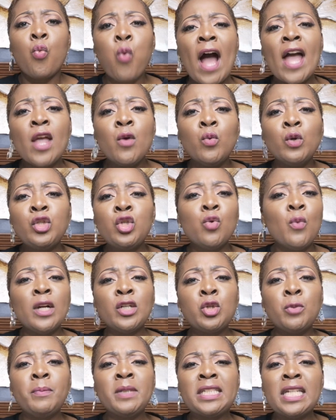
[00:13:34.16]
Why would you
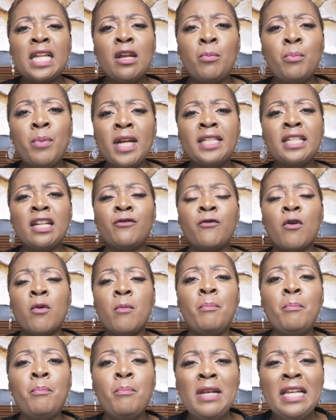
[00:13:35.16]
want to be celebrated
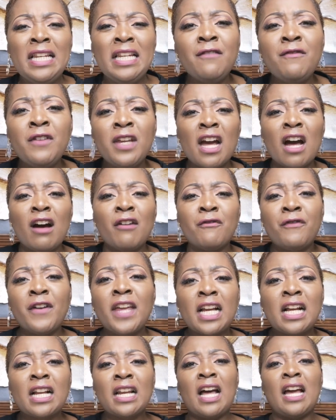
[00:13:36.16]
for living a
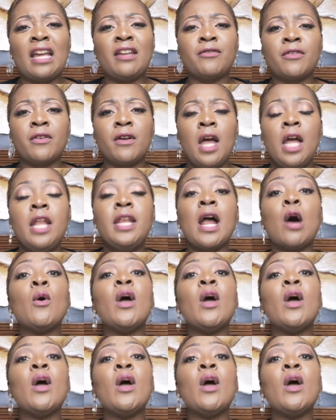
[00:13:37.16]
fake life?